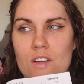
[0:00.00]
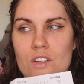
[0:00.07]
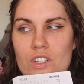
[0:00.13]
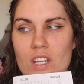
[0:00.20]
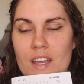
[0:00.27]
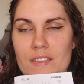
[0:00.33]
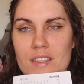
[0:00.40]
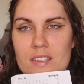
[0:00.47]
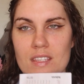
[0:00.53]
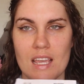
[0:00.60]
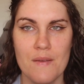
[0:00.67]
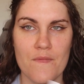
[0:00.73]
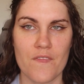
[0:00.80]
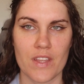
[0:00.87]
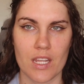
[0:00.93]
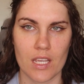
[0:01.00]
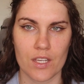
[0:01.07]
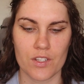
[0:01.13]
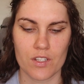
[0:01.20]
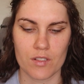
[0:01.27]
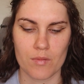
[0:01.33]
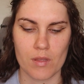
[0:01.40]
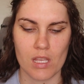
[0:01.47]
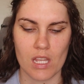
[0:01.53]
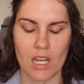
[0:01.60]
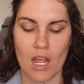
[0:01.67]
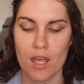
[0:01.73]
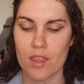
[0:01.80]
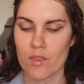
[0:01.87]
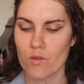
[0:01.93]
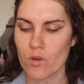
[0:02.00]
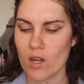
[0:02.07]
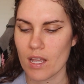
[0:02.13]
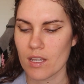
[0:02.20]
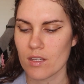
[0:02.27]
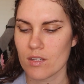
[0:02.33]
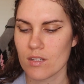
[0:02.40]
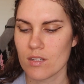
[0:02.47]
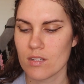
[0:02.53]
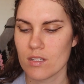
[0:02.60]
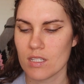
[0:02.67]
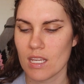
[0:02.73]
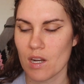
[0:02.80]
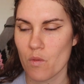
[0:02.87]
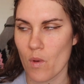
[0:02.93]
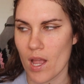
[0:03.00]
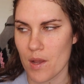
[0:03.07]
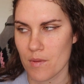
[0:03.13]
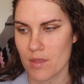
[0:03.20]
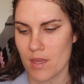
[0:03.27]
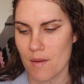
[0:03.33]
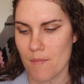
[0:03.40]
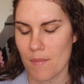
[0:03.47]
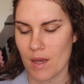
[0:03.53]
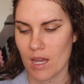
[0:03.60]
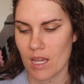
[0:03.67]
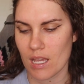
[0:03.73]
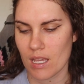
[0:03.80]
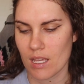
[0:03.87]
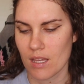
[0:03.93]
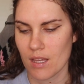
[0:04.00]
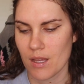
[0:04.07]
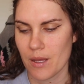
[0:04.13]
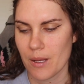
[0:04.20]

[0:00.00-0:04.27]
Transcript: she had the same fitting issues with it, and I thought I could get away with it by